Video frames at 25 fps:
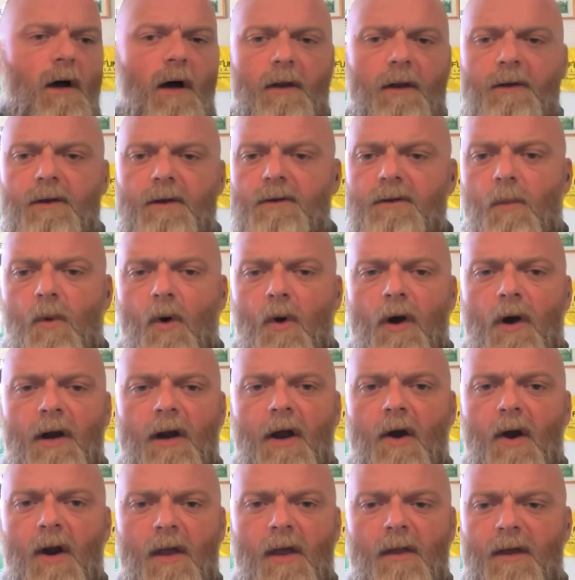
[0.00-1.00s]
the Des
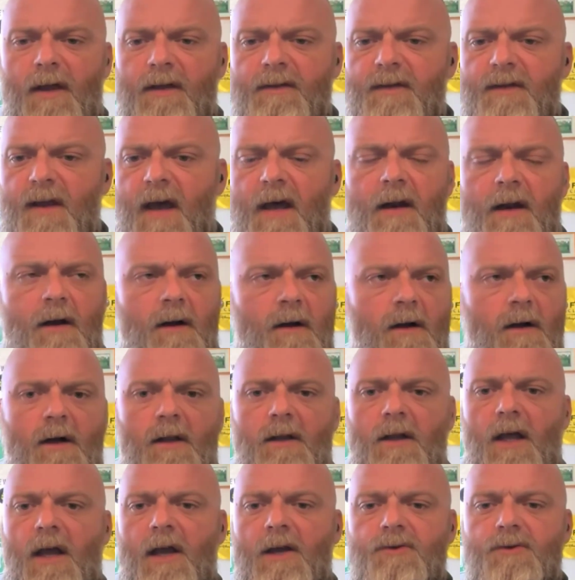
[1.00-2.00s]
Moines area that's added a
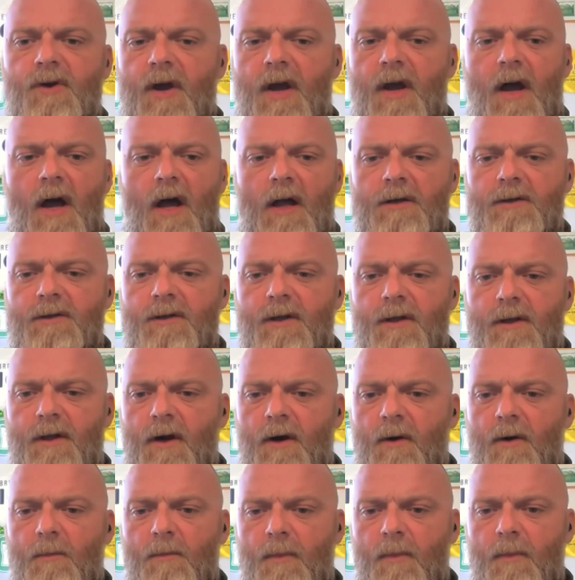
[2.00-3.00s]
calandria onto
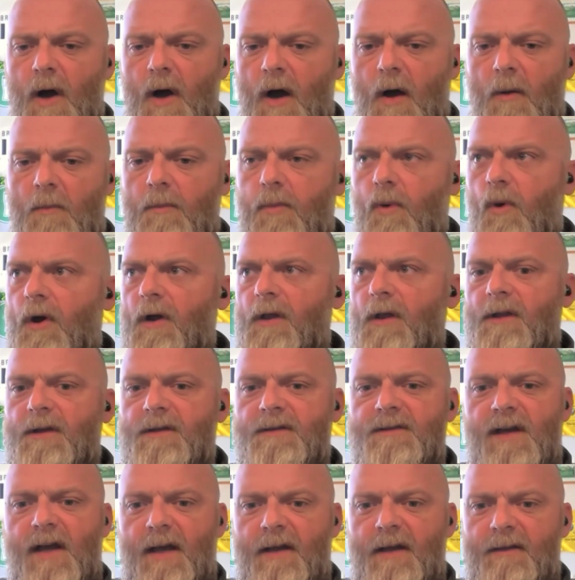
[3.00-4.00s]
their
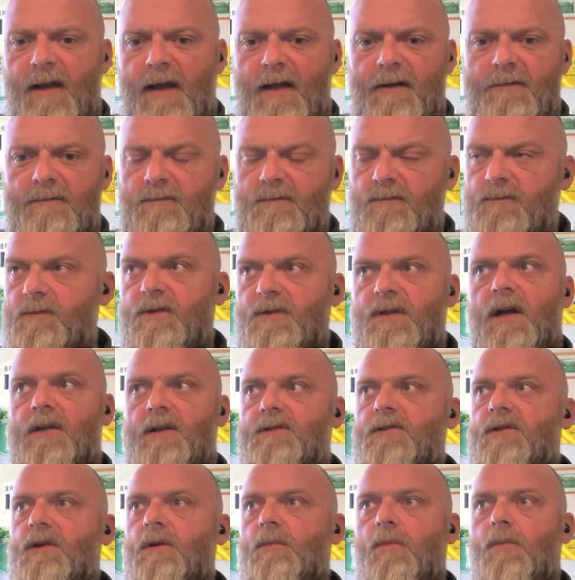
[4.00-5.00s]
boiling tank that
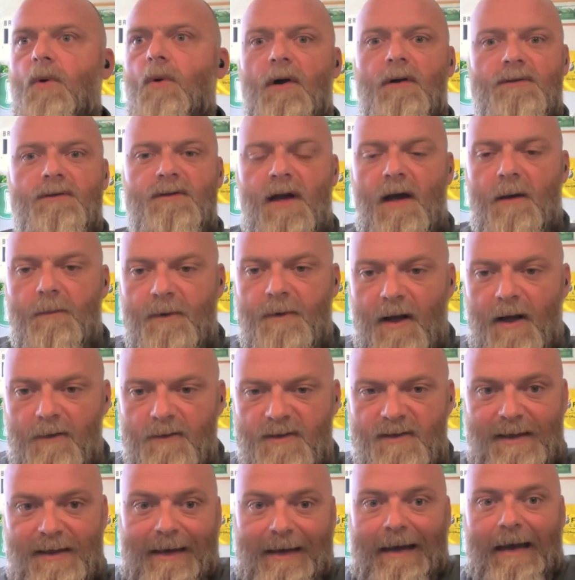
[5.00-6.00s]
cuts their boil time
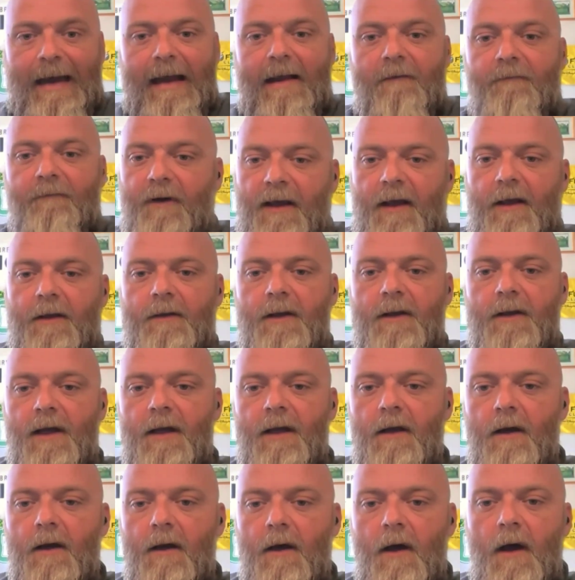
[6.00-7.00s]
down
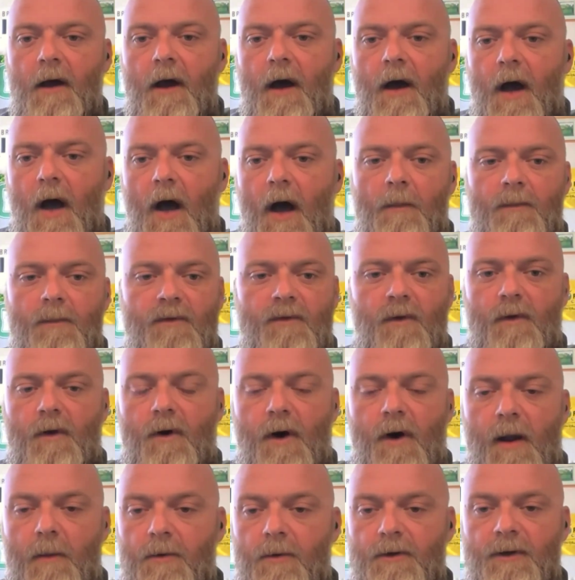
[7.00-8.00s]
significantly. So
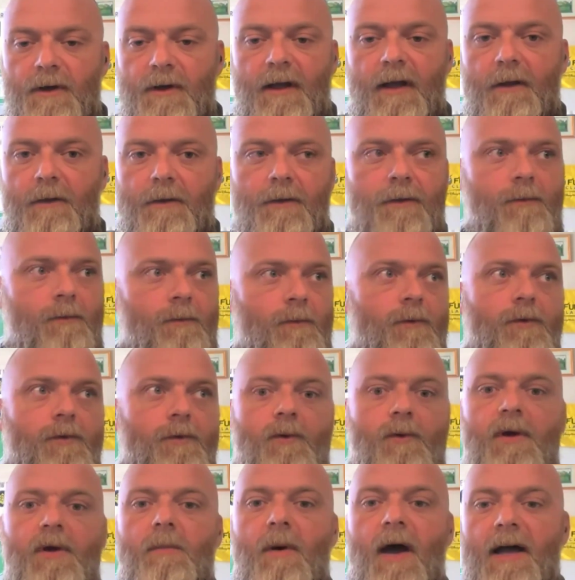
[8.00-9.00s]
they're able to get through
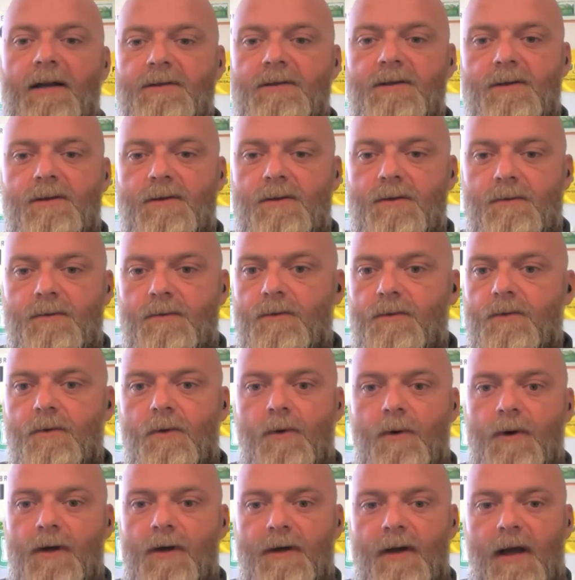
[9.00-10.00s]
3 batches
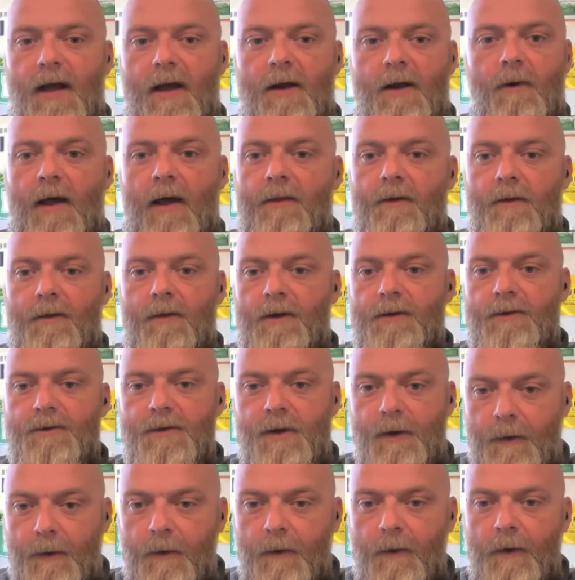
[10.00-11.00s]
through in a day rather than
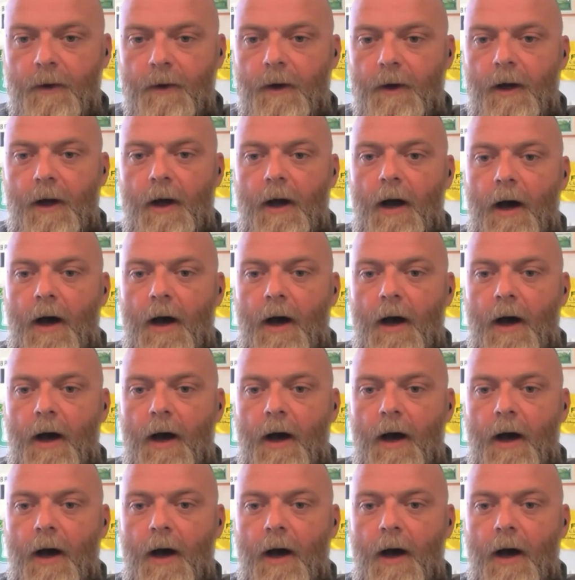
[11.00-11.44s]
2,